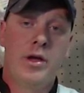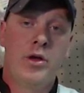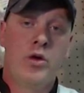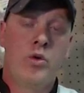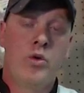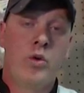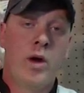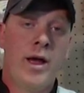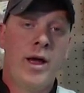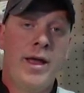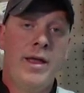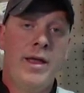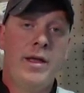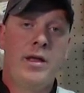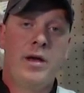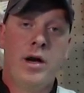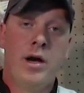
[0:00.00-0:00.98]

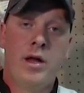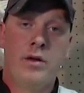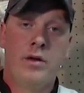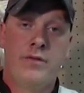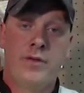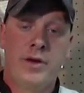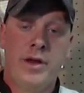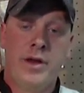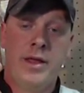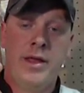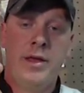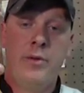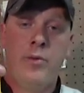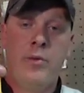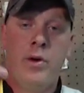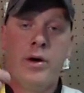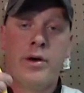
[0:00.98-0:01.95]
Great color for
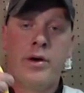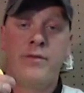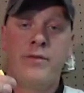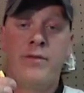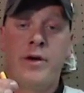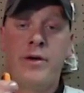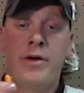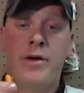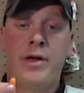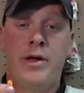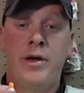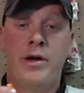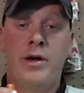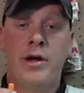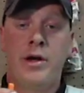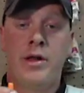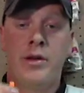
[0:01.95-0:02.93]
dingy water. Very
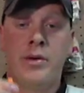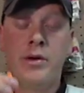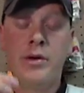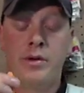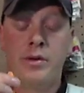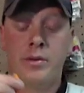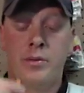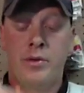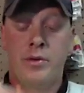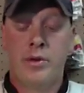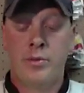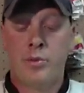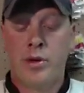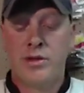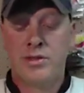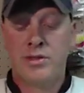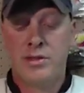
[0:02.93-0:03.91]
good color. Good
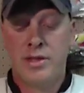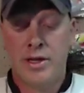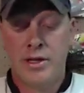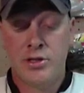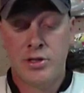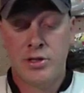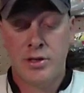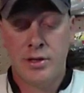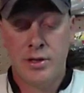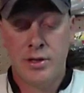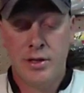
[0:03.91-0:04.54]
presentation.